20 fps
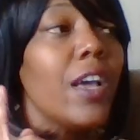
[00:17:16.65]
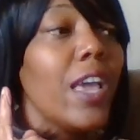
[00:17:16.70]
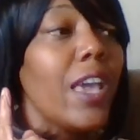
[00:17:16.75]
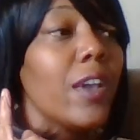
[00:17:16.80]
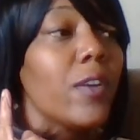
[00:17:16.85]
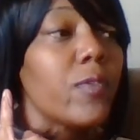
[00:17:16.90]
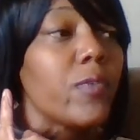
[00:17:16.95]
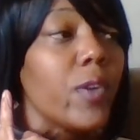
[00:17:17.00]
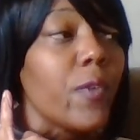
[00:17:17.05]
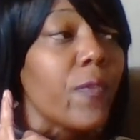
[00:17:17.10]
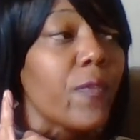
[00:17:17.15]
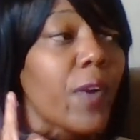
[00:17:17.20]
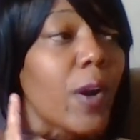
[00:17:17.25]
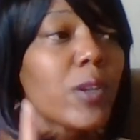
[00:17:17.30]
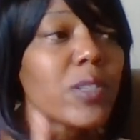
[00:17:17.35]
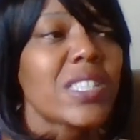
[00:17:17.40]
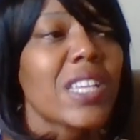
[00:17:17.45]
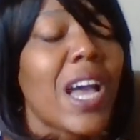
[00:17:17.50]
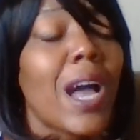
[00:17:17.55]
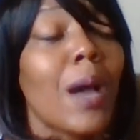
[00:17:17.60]
If the
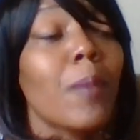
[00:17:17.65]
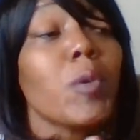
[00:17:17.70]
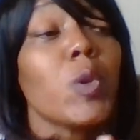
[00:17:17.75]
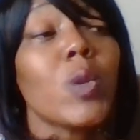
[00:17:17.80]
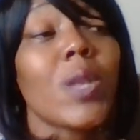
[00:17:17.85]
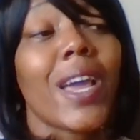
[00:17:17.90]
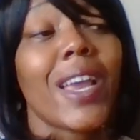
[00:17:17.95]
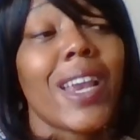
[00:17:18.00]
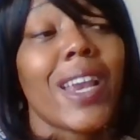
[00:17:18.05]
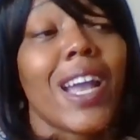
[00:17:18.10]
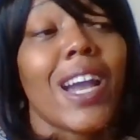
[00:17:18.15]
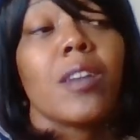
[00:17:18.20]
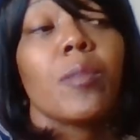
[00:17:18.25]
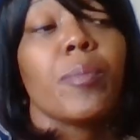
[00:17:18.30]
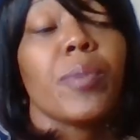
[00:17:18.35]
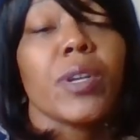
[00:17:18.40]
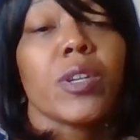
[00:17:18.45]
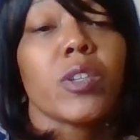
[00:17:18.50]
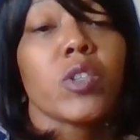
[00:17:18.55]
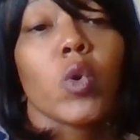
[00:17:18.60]
first time you lay down
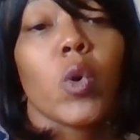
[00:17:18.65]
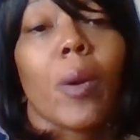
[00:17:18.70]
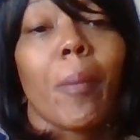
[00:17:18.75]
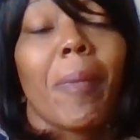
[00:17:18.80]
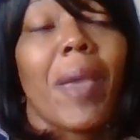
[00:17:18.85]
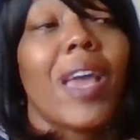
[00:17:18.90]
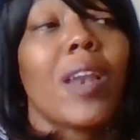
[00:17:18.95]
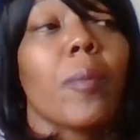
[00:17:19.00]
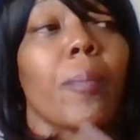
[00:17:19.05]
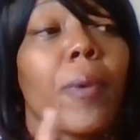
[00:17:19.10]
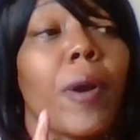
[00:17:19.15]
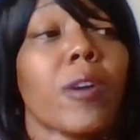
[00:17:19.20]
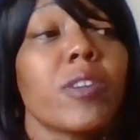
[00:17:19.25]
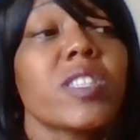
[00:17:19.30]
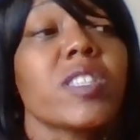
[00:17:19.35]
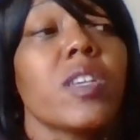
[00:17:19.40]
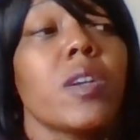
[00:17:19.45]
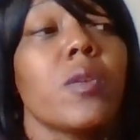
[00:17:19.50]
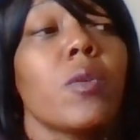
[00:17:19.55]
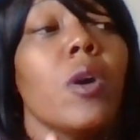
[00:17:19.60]
and be a doormat, a
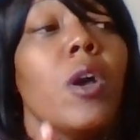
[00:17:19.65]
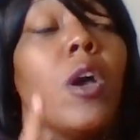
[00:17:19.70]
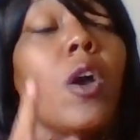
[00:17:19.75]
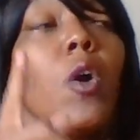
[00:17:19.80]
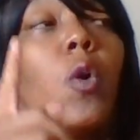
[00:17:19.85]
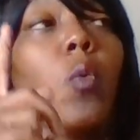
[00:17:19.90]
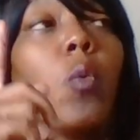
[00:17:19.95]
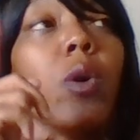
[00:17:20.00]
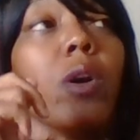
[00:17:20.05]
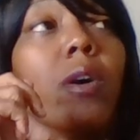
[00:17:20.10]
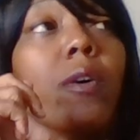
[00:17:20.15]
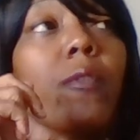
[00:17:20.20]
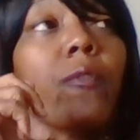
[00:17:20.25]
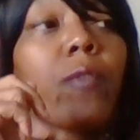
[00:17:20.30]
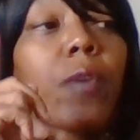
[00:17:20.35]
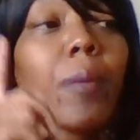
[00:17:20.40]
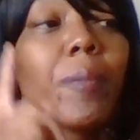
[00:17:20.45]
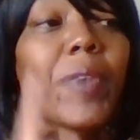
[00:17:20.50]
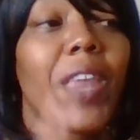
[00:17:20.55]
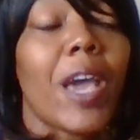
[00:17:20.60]
person will
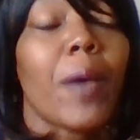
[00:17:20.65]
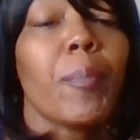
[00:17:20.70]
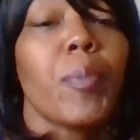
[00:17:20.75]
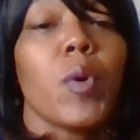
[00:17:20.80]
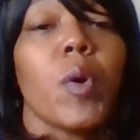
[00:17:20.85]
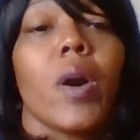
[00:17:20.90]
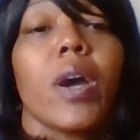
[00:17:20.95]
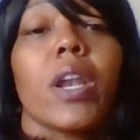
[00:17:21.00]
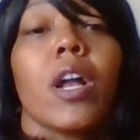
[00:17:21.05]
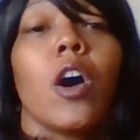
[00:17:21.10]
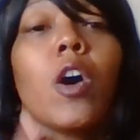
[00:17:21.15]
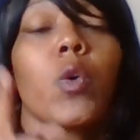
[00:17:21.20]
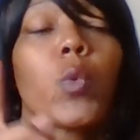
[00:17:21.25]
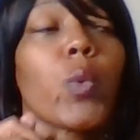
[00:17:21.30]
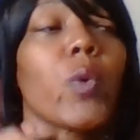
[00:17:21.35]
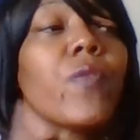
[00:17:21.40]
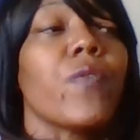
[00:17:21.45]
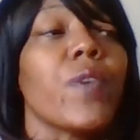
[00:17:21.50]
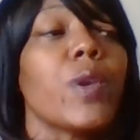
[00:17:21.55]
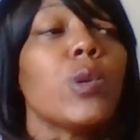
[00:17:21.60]
from that point on
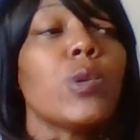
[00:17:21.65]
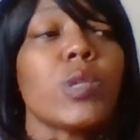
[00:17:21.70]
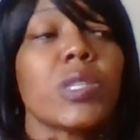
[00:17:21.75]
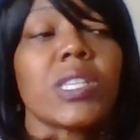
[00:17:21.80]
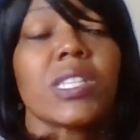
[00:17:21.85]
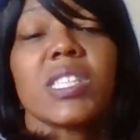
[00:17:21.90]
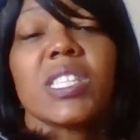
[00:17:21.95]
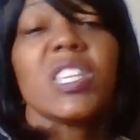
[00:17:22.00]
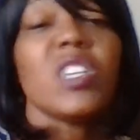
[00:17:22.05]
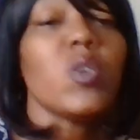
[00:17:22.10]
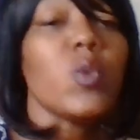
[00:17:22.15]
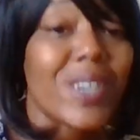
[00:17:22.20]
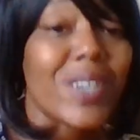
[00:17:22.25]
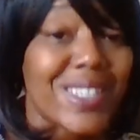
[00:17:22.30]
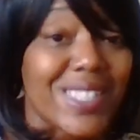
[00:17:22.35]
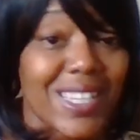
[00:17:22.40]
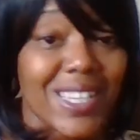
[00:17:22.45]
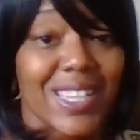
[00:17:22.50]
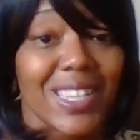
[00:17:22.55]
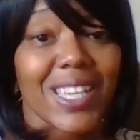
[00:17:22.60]
refuse to see you
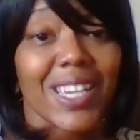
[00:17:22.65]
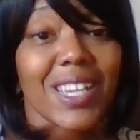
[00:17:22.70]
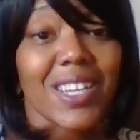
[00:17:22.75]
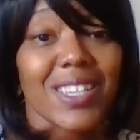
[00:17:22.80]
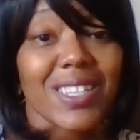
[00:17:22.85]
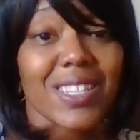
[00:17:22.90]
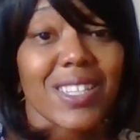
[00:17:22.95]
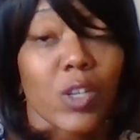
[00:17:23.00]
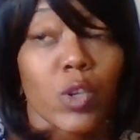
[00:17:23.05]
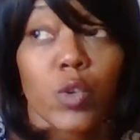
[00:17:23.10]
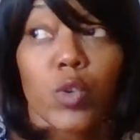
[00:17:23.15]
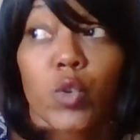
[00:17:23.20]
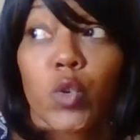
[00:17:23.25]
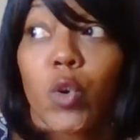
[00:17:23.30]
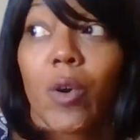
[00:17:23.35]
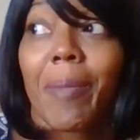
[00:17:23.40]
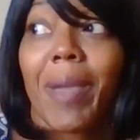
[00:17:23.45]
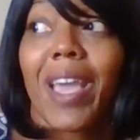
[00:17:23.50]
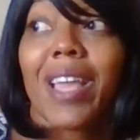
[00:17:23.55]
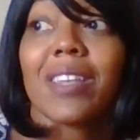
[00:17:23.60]
as anything other than a
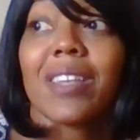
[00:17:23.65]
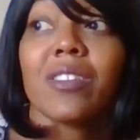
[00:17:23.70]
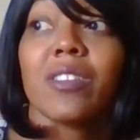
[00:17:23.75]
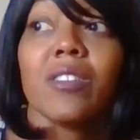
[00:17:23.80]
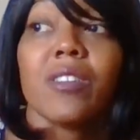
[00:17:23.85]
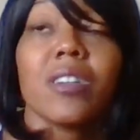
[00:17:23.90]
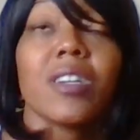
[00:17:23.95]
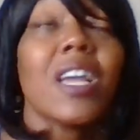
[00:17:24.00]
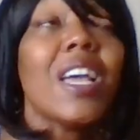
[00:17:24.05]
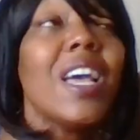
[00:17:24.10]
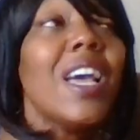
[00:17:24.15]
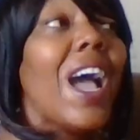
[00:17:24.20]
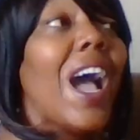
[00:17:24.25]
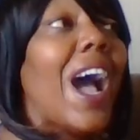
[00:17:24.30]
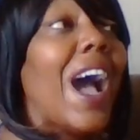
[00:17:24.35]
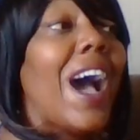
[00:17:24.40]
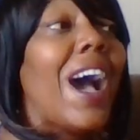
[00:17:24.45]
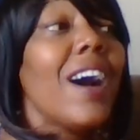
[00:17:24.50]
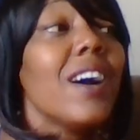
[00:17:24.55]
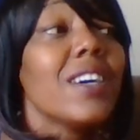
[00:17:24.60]
doormat. Look,
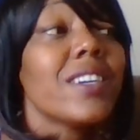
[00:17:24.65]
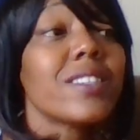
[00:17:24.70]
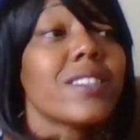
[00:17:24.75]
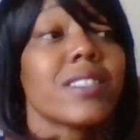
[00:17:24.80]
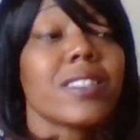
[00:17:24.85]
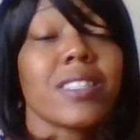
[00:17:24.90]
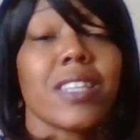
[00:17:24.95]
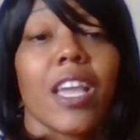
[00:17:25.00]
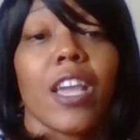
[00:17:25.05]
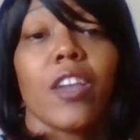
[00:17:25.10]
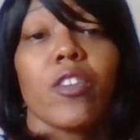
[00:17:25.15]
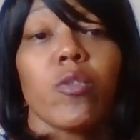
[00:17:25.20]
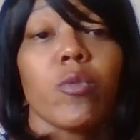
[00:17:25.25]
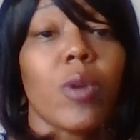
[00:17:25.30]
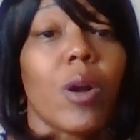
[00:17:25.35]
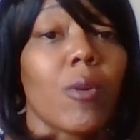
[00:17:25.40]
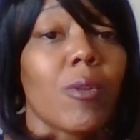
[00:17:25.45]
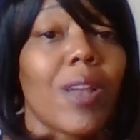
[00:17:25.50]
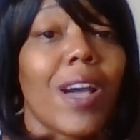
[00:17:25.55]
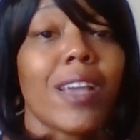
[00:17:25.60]
I understand you
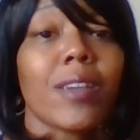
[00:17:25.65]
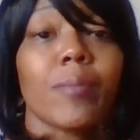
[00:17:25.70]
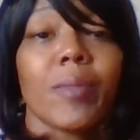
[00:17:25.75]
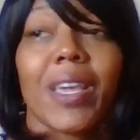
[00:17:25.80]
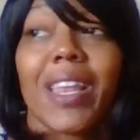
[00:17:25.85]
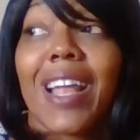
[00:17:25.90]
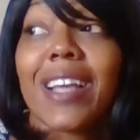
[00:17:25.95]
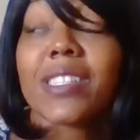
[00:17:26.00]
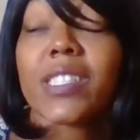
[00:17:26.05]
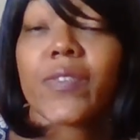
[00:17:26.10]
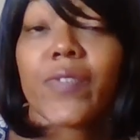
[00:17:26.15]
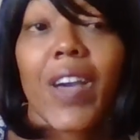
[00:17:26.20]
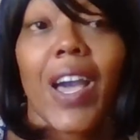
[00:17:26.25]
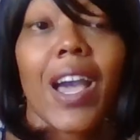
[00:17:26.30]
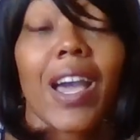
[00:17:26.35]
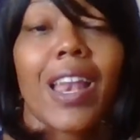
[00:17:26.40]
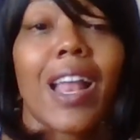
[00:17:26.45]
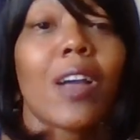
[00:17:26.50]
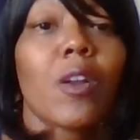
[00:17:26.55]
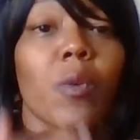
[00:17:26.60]
don't like me, and that's
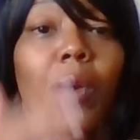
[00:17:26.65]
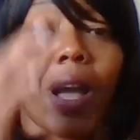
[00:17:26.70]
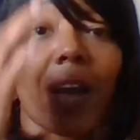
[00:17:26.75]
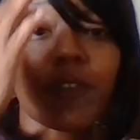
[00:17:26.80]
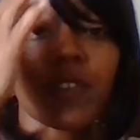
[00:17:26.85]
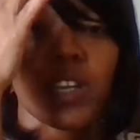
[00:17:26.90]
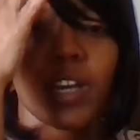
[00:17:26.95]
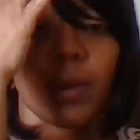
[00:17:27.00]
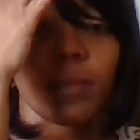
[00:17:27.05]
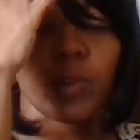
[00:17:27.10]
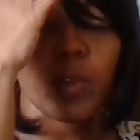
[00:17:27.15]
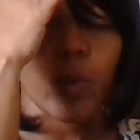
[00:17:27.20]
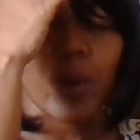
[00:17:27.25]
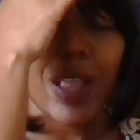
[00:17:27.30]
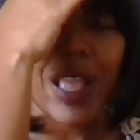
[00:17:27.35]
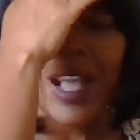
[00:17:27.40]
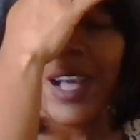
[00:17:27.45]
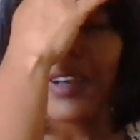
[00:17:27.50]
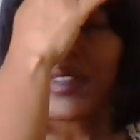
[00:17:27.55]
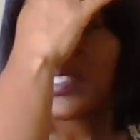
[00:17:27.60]
fine. I don't have to come to your
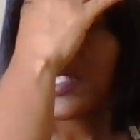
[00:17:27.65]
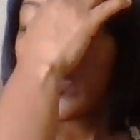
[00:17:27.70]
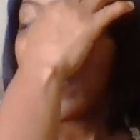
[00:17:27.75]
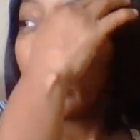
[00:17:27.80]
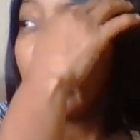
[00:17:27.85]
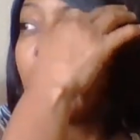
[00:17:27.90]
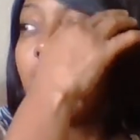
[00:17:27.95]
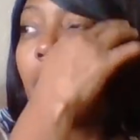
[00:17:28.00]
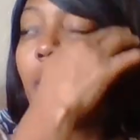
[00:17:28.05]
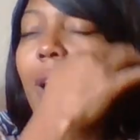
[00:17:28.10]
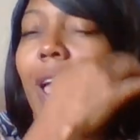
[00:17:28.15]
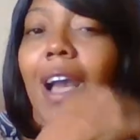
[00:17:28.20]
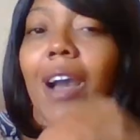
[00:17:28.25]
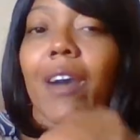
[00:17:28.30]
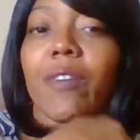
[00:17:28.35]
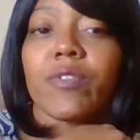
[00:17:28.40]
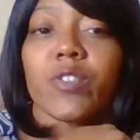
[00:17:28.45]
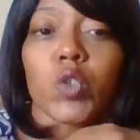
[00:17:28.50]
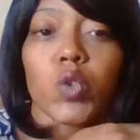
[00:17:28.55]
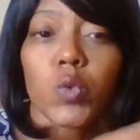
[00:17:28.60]
house, and we don't
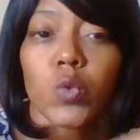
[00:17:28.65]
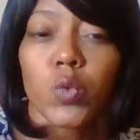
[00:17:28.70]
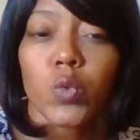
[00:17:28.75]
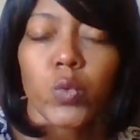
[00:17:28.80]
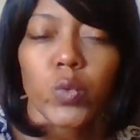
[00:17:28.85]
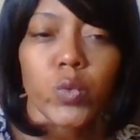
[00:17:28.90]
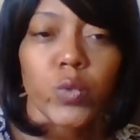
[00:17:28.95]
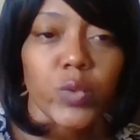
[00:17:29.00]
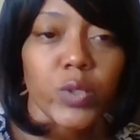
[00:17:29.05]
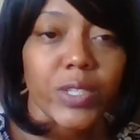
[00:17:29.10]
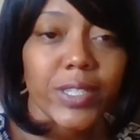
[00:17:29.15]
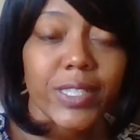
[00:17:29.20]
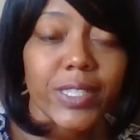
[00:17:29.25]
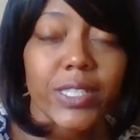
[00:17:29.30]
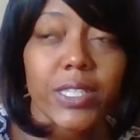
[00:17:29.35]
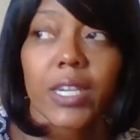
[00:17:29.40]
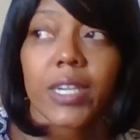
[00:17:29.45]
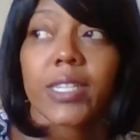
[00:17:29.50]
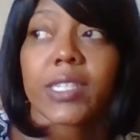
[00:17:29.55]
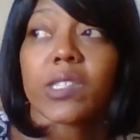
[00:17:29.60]
have to
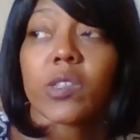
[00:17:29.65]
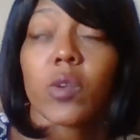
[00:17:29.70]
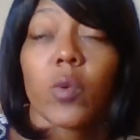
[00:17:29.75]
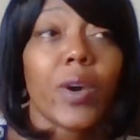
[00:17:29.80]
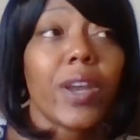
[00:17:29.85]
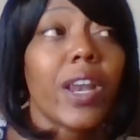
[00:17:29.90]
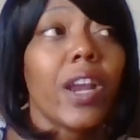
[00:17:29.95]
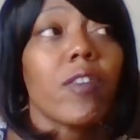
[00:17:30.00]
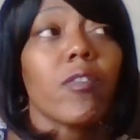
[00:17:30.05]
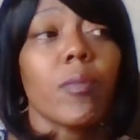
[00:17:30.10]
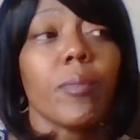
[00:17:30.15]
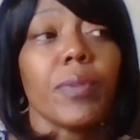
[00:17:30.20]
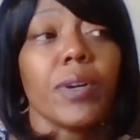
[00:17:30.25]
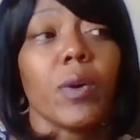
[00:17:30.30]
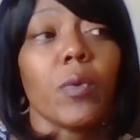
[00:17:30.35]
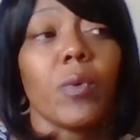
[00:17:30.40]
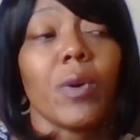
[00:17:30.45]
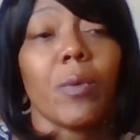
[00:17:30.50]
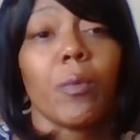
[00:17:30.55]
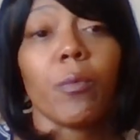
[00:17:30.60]
discuss or whatever,
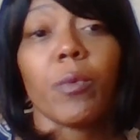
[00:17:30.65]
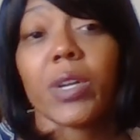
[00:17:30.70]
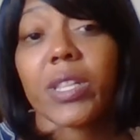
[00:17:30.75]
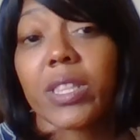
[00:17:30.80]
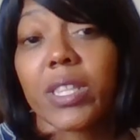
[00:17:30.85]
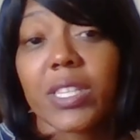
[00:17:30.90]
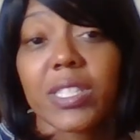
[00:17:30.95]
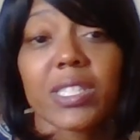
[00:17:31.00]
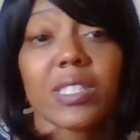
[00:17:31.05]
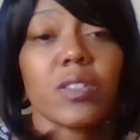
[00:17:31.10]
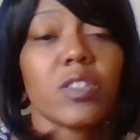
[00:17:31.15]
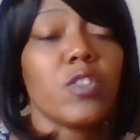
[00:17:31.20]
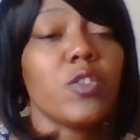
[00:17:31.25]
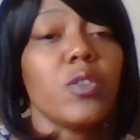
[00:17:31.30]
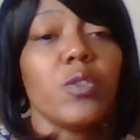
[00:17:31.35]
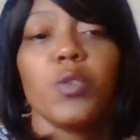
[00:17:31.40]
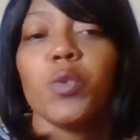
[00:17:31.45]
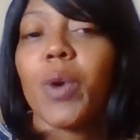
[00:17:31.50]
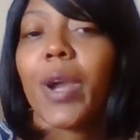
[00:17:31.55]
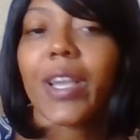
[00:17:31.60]
but what this,
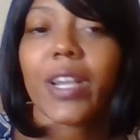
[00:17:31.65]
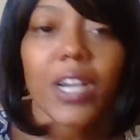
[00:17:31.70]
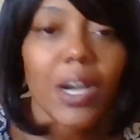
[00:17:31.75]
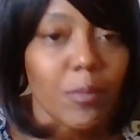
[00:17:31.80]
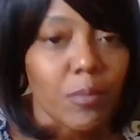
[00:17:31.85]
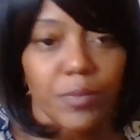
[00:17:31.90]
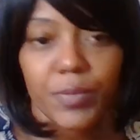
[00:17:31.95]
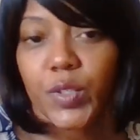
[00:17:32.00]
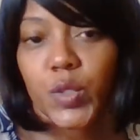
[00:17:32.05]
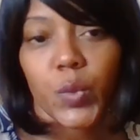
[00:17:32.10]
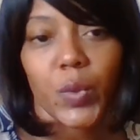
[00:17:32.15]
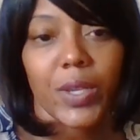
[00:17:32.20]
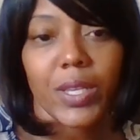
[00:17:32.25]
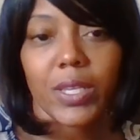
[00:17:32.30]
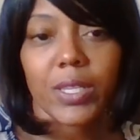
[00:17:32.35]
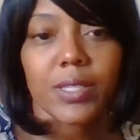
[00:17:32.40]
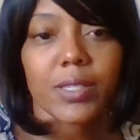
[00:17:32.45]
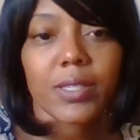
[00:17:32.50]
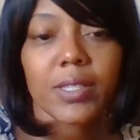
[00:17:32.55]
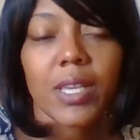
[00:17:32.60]
you ain't coming
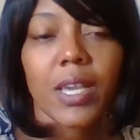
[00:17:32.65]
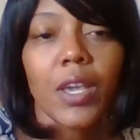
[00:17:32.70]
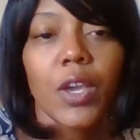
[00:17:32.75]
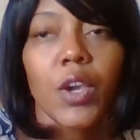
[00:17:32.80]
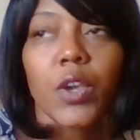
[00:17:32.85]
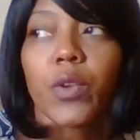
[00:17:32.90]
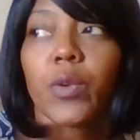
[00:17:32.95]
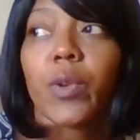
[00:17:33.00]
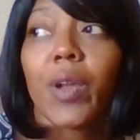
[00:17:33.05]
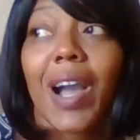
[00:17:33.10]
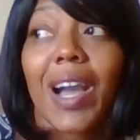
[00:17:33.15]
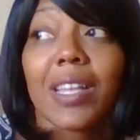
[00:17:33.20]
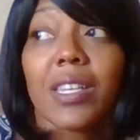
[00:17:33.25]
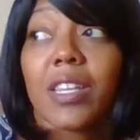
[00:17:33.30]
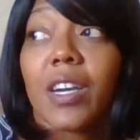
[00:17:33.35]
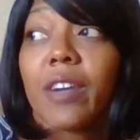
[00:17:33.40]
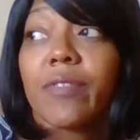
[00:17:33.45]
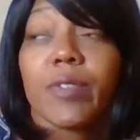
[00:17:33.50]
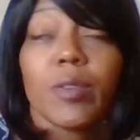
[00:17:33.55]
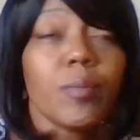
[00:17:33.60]
between this. I
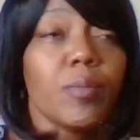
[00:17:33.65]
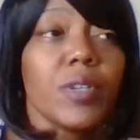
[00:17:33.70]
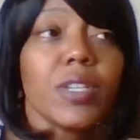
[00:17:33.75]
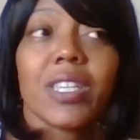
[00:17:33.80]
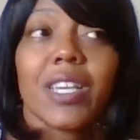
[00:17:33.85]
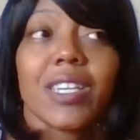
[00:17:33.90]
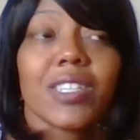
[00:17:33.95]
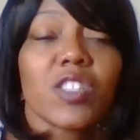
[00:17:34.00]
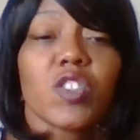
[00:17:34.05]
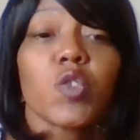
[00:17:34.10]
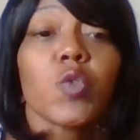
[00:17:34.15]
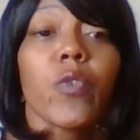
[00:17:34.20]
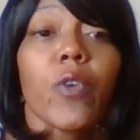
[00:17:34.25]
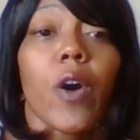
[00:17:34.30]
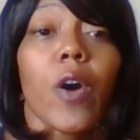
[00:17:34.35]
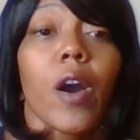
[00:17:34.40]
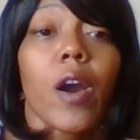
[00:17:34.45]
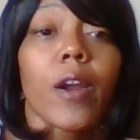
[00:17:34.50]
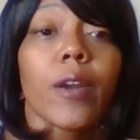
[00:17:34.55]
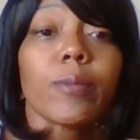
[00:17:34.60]
love you, but that's too
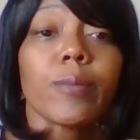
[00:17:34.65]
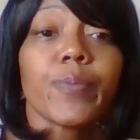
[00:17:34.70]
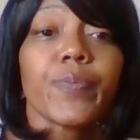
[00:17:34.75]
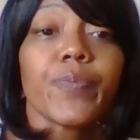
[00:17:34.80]
far,